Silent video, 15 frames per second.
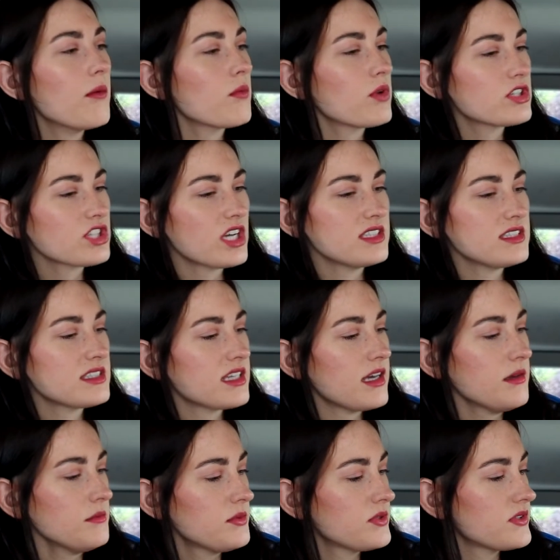which
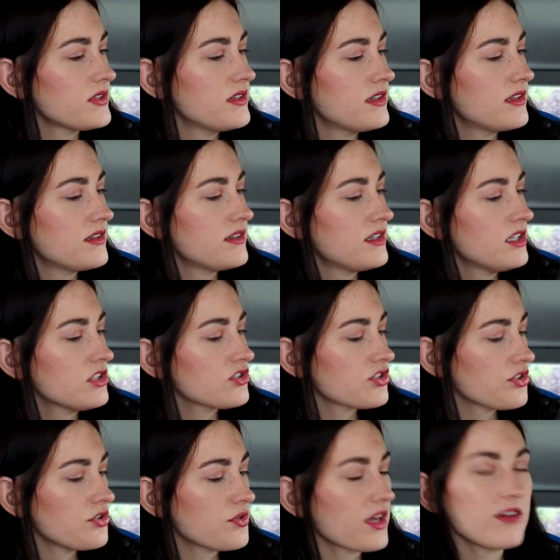unzips,
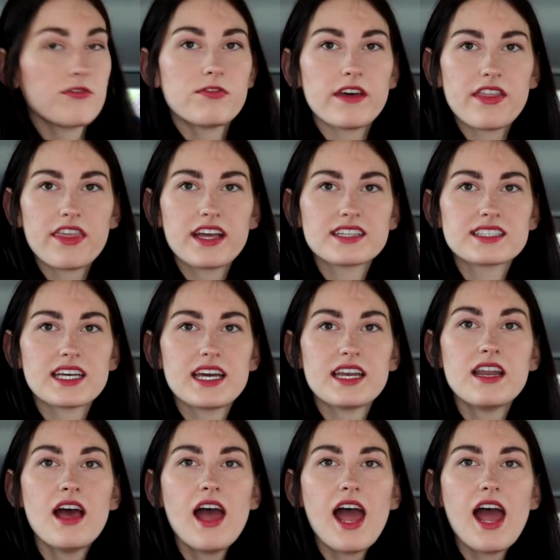so you can fit things in.